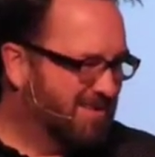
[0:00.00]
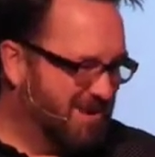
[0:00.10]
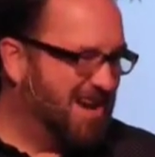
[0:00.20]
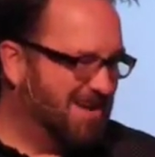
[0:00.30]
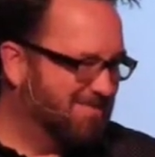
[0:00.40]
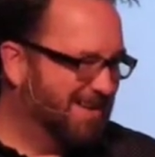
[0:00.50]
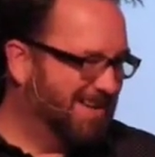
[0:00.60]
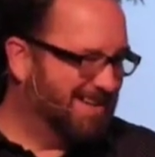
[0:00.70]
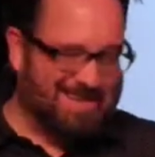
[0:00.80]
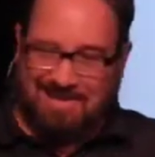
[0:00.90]
You hear
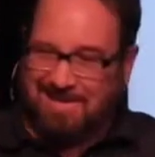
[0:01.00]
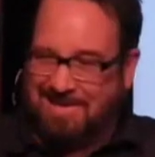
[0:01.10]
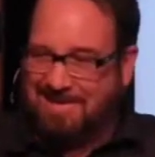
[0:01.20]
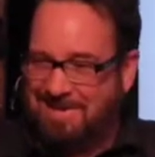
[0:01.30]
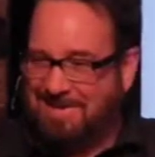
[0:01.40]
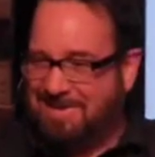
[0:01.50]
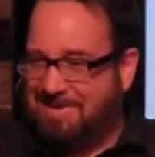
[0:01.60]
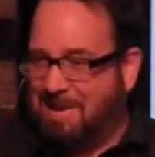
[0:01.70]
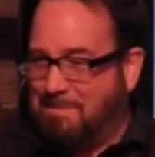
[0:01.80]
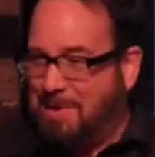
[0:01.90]
me?
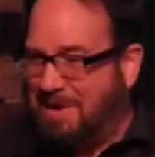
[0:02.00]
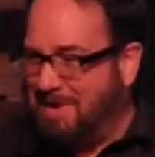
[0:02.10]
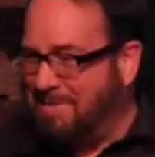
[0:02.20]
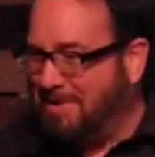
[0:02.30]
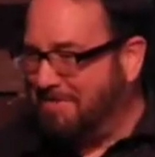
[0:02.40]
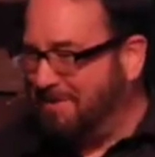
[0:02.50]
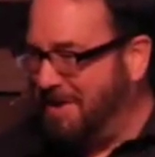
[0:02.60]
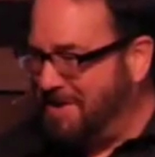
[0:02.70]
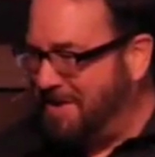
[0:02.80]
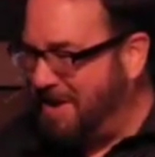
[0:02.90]
Y'all picking up what I'm
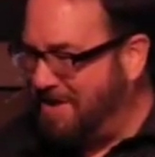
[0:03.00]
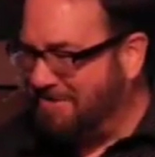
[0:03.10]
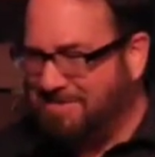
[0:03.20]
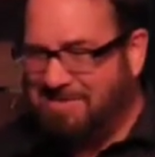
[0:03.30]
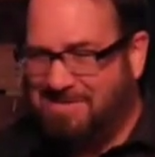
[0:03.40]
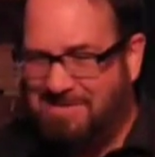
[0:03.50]
laying down?